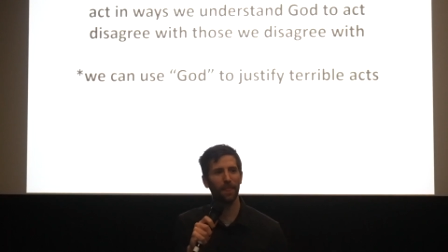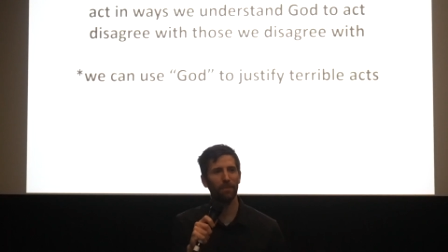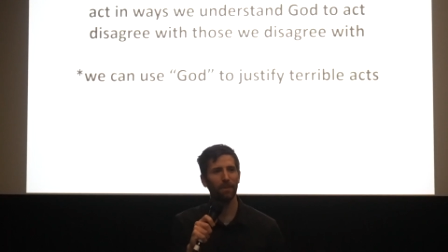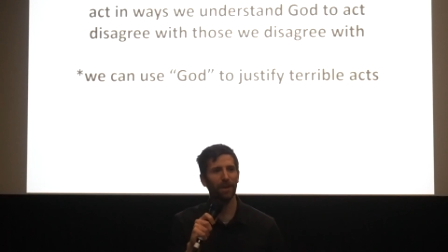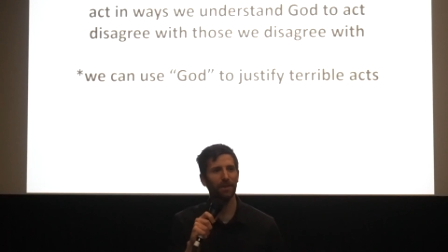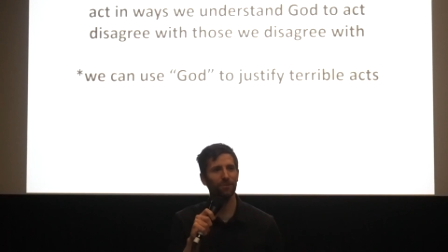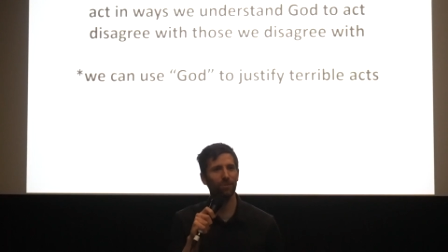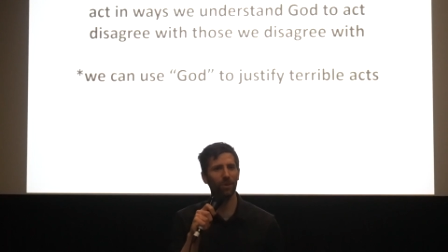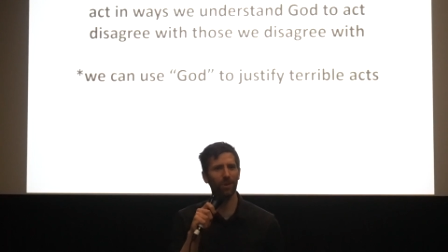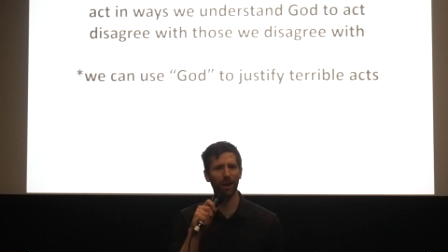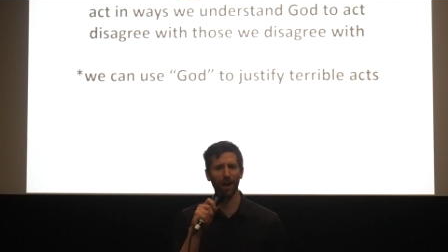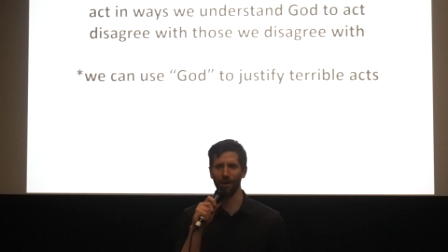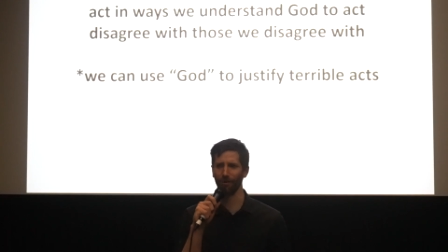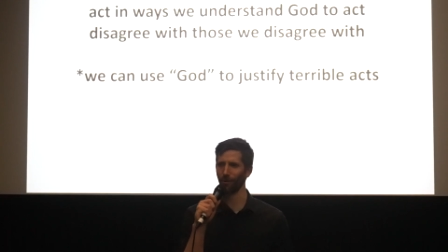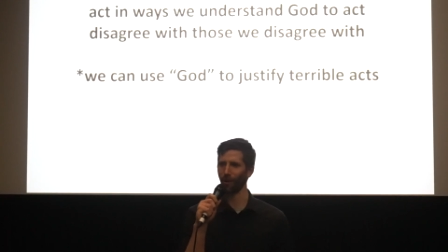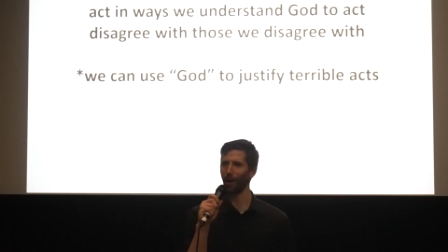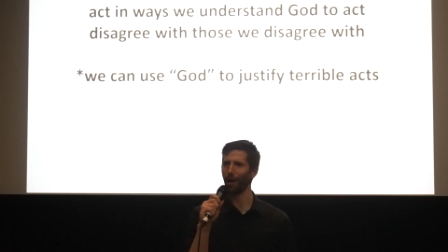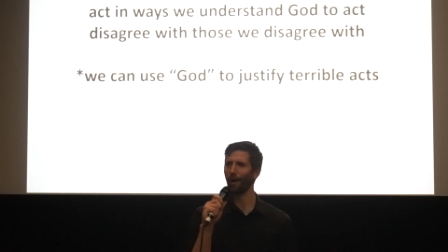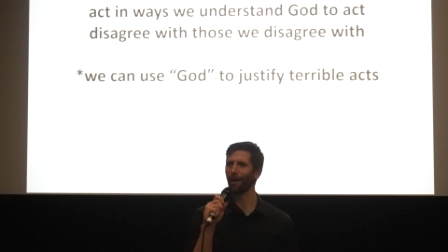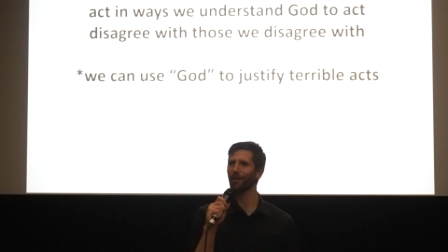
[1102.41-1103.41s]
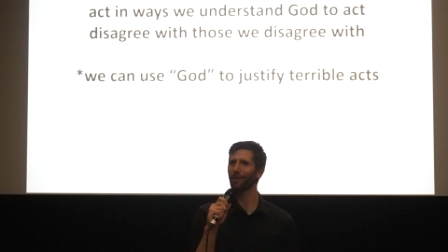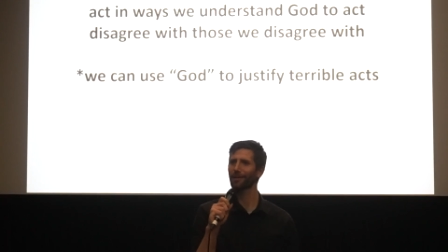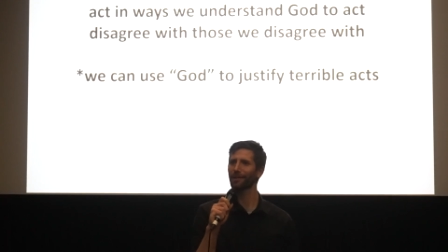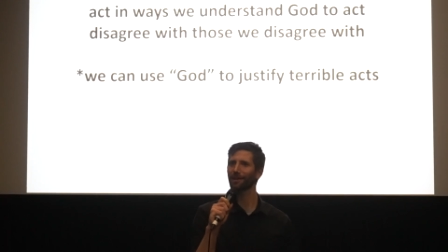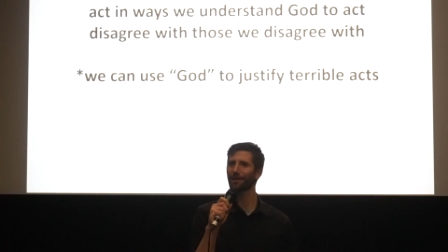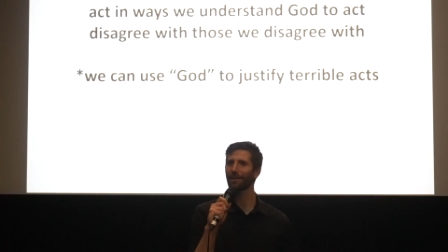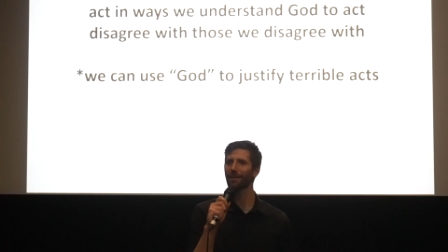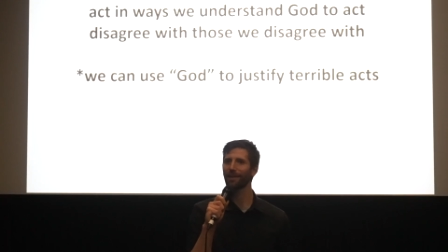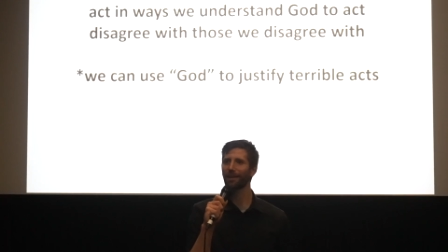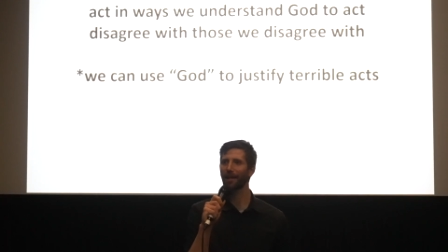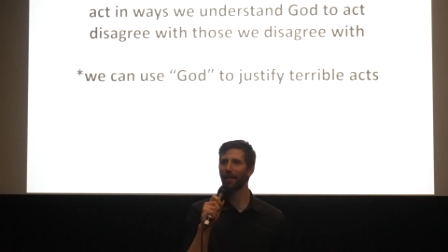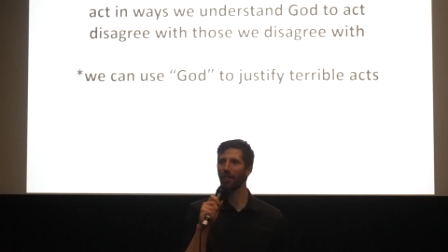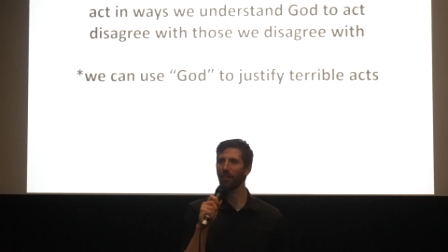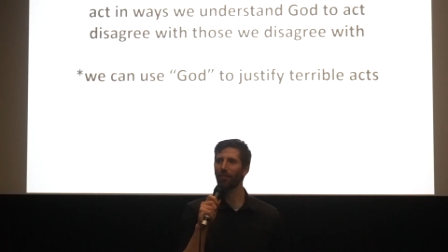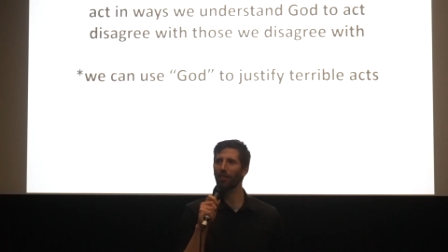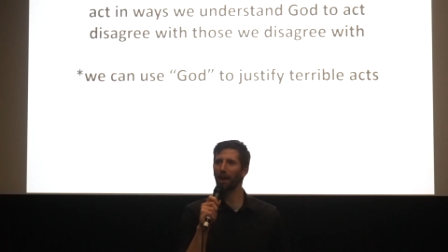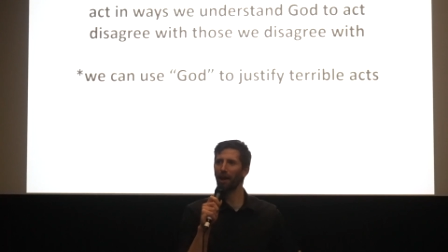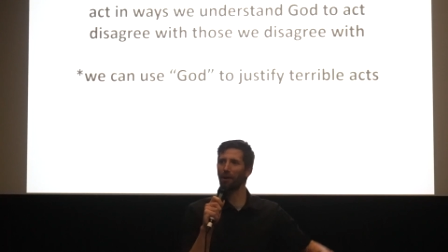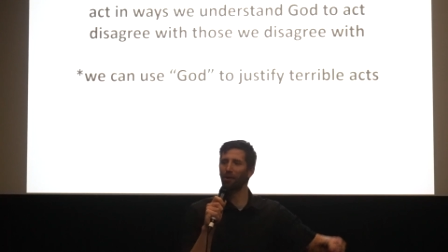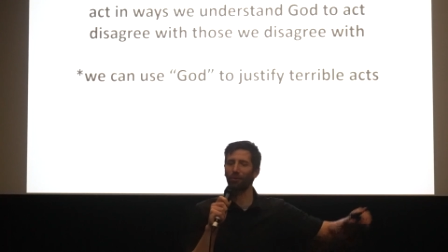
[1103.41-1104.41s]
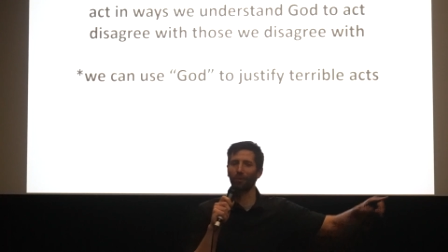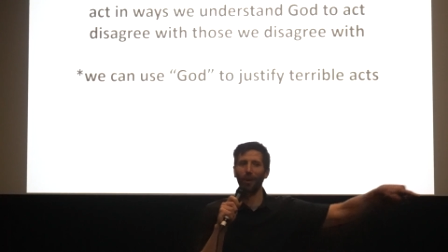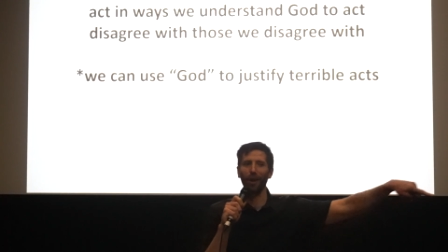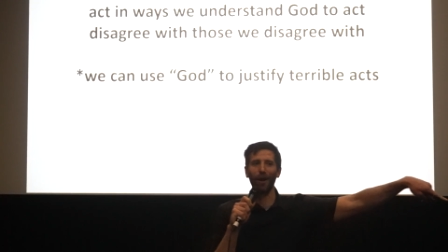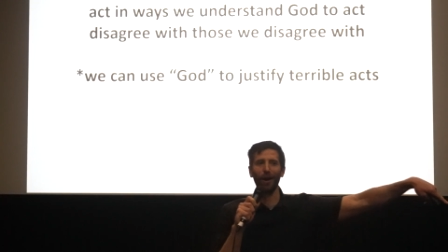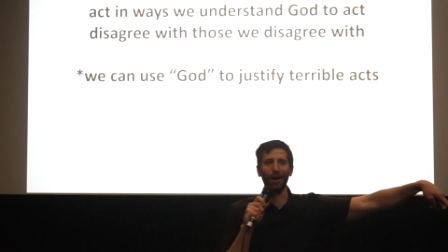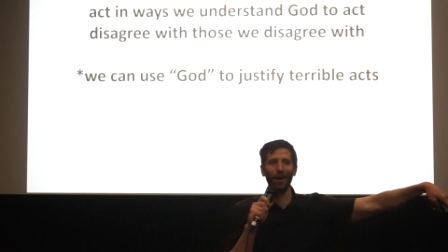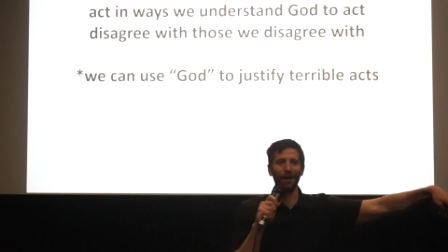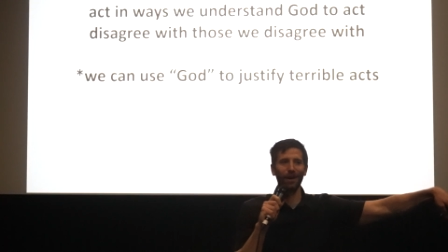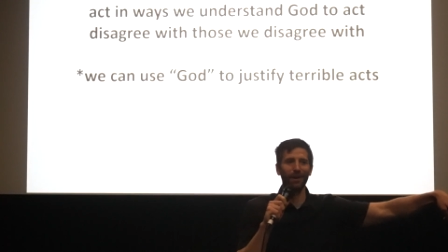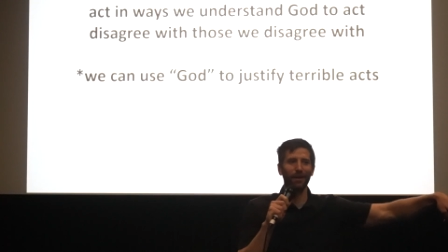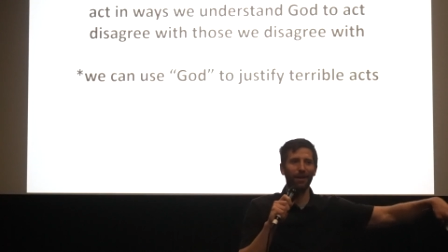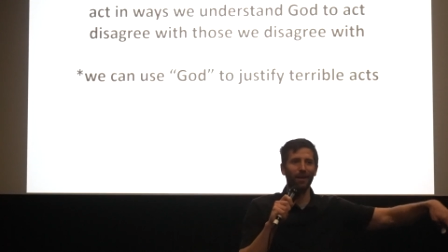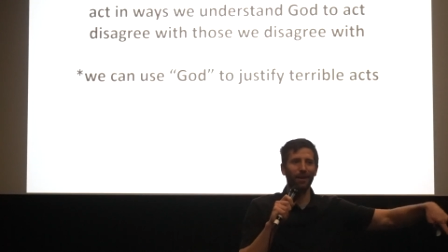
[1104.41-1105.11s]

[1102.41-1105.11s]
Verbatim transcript: because we're not wrong. They're wrong.